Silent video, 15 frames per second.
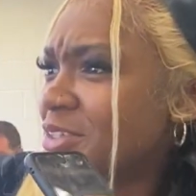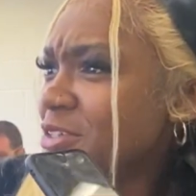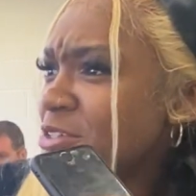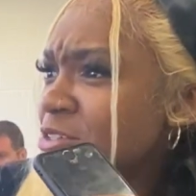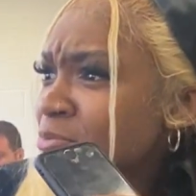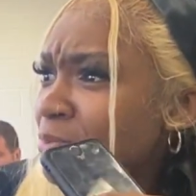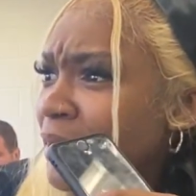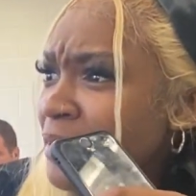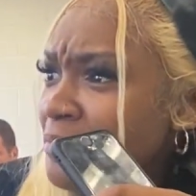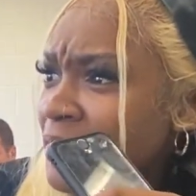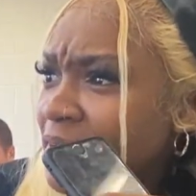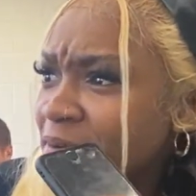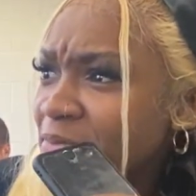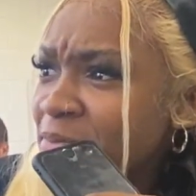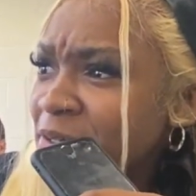did you just
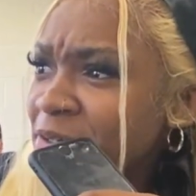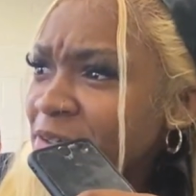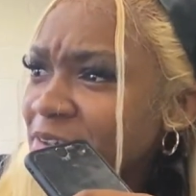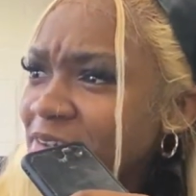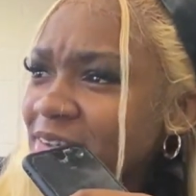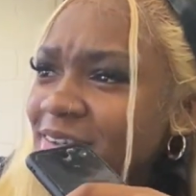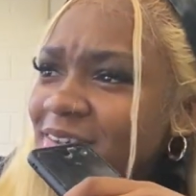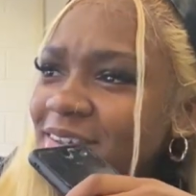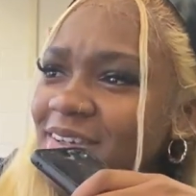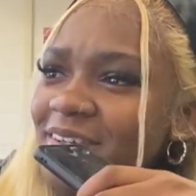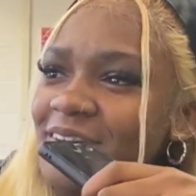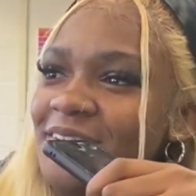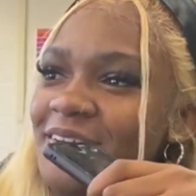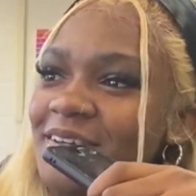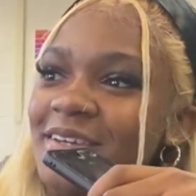bite my computer?
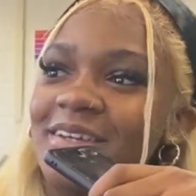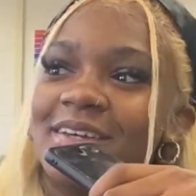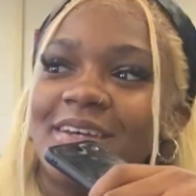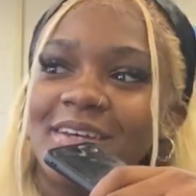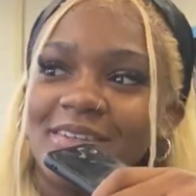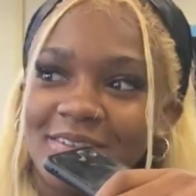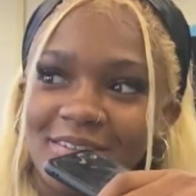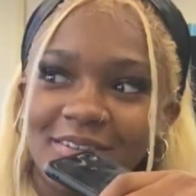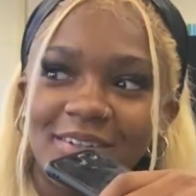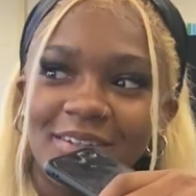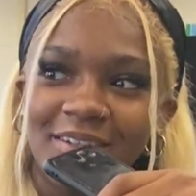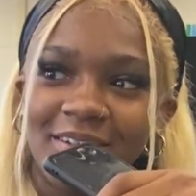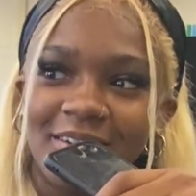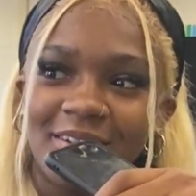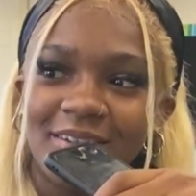No. Yes, you no,
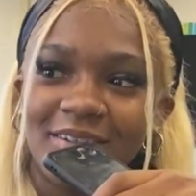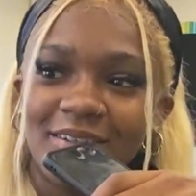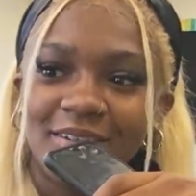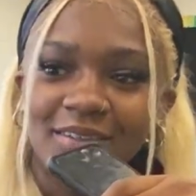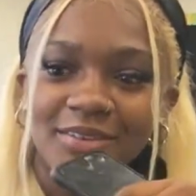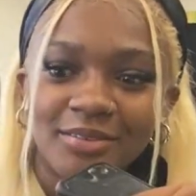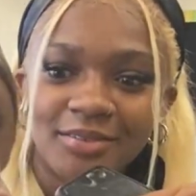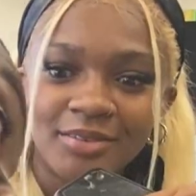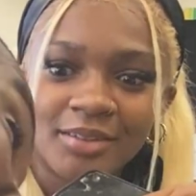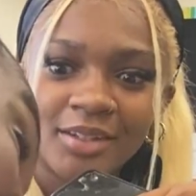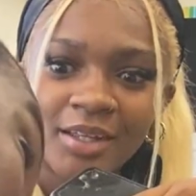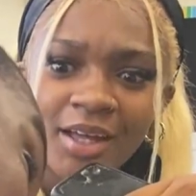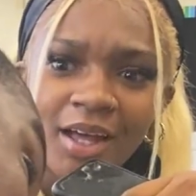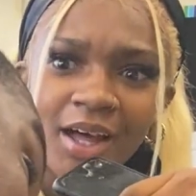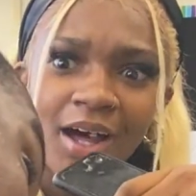did. No, no,
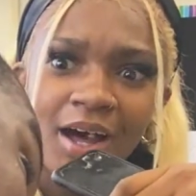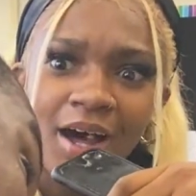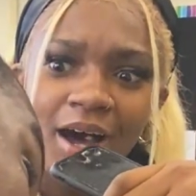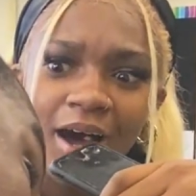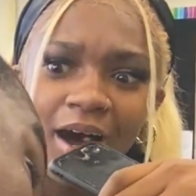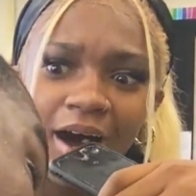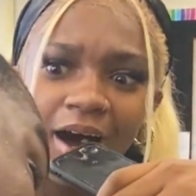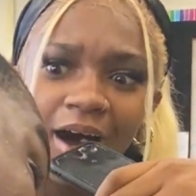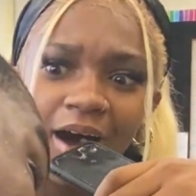Yo, bro,